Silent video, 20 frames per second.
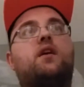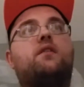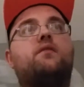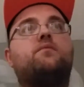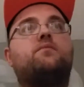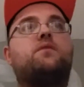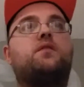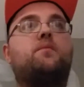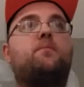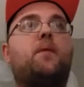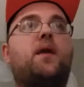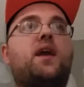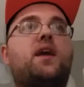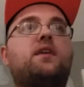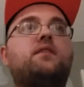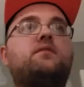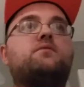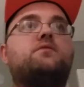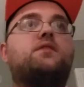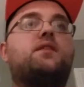The
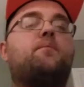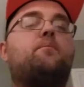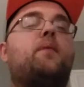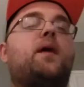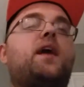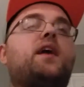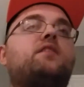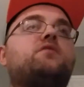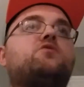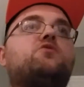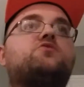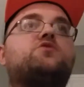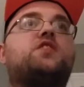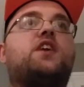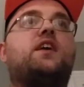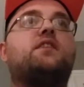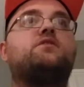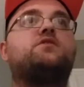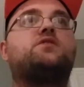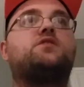maid, the maid knows
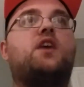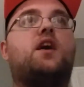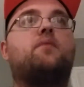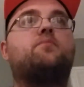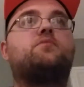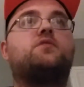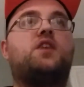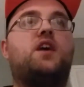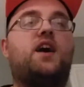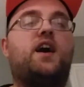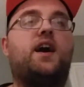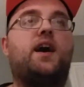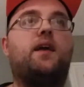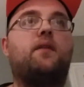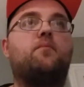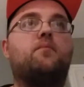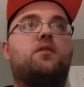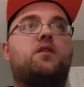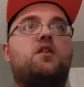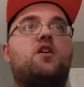how to stop
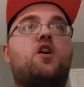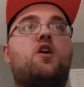time,